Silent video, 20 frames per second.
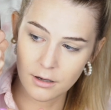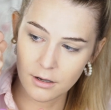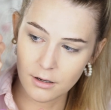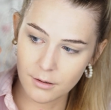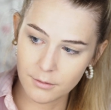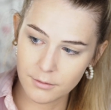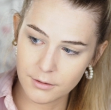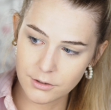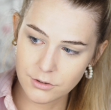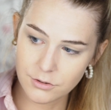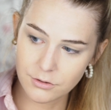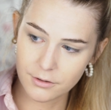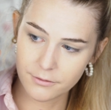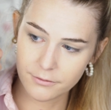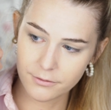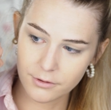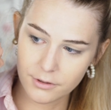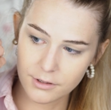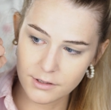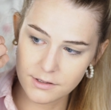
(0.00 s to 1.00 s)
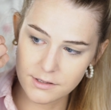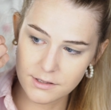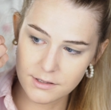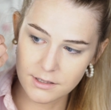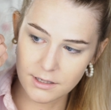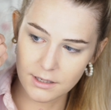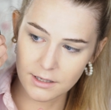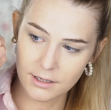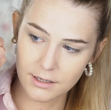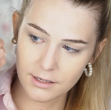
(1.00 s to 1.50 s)
I'm not sure if you can
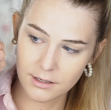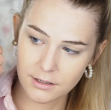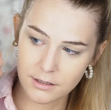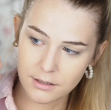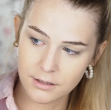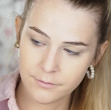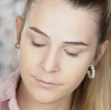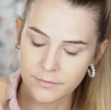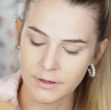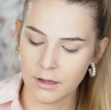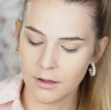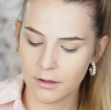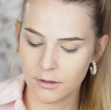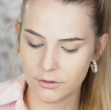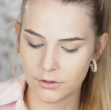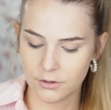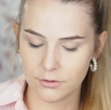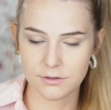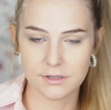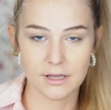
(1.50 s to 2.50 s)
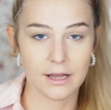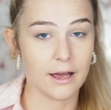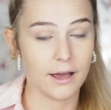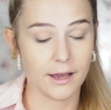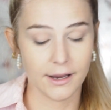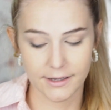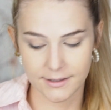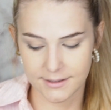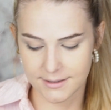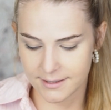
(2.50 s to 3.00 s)
see those
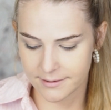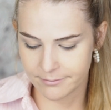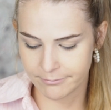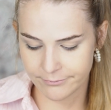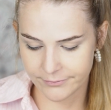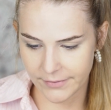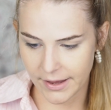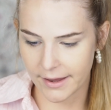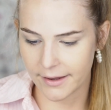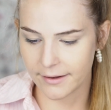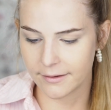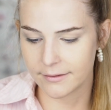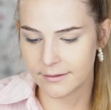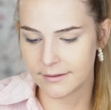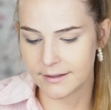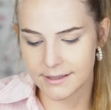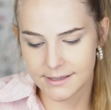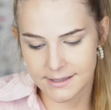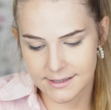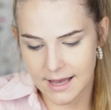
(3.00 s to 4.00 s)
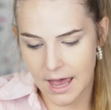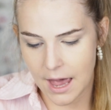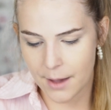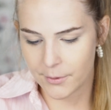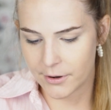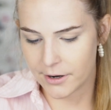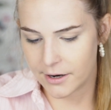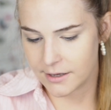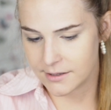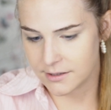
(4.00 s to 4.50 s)
lights, and this
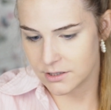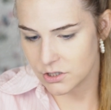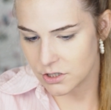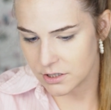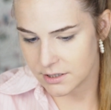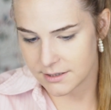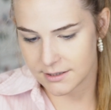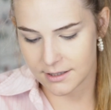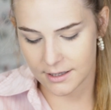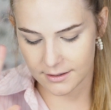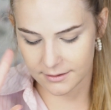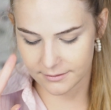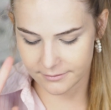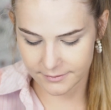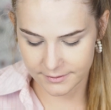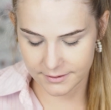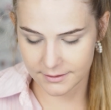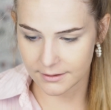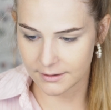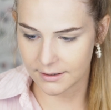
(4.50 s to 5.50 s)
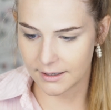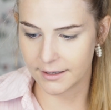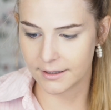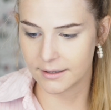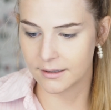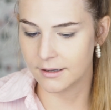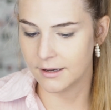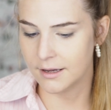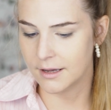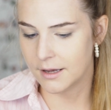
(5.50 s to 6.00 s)
camera is just not
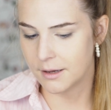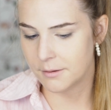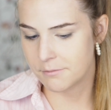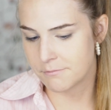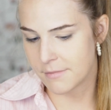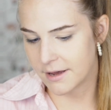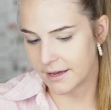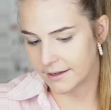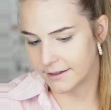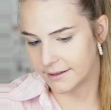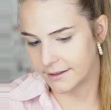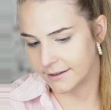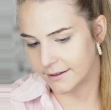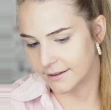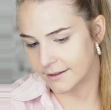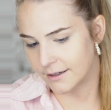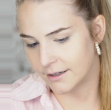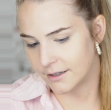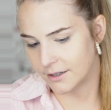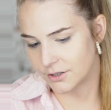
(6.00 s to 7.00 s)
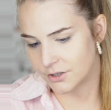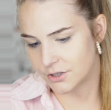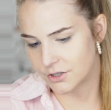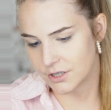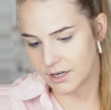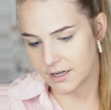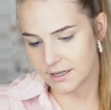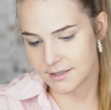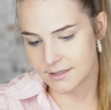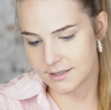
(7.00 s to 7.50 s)
like making a
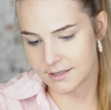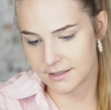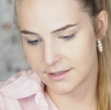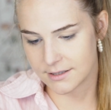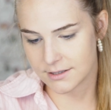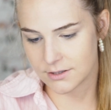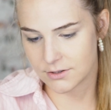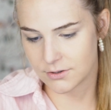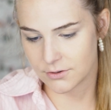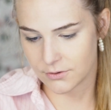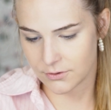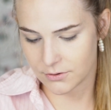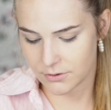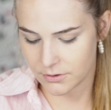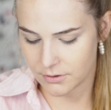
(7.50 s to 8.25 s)
justice to